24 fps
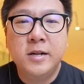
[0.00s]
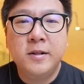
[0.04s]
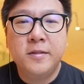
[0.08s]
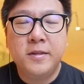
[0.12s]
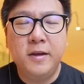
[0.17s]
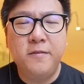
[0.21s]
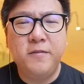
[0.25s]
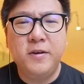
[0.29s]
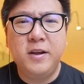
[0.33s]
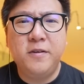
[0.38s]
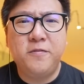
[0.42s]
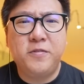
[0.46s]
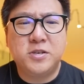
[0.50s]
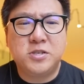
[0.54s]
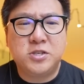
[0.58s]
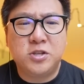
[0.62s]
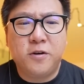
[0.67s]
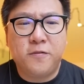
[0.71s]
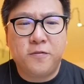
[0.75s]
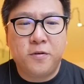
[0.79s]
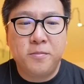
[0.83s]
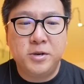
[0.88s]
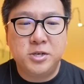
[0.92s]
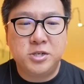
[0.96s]
Even if it's
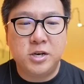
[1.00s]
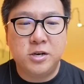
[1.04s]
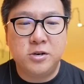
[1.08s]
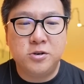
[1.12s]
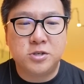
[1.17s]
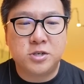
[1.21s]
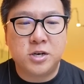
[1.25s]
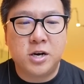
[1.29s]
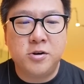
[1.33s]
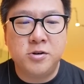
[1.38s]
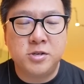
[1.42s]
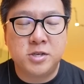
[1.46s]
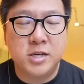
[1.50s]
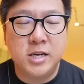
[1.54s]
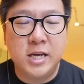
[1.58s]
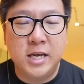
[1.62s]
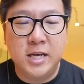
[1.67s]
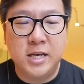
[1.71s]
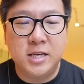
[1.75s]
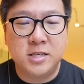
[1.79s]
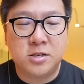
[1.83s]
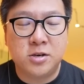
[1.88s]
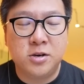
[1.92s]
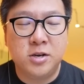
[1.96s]
not from a Shadow Charizard,
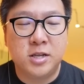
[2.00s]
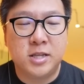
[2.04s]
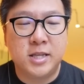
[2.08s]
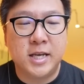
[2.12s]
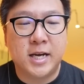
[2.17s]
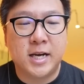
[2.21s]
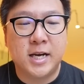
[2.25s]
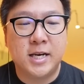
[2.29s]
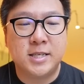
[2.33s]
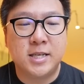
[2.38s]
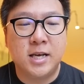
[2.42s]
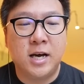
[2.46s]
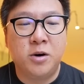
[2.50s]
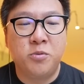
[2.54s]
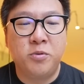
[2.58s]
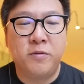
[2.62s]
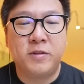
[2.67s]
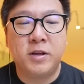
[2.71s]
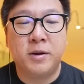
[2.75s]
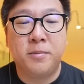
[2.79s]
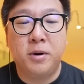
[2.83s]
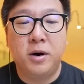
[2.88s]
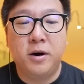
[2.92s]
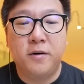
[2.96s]
it is gonna take us out with
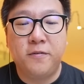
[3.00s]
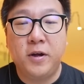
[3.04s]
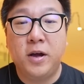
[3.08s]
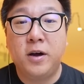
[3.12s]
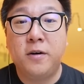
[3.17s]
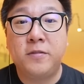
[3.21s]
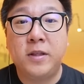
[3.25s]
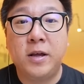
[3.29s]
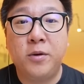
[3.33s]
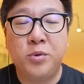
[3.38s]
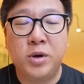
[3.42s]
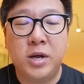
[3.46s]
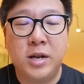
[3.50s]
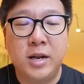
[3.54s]
the amount of health that we are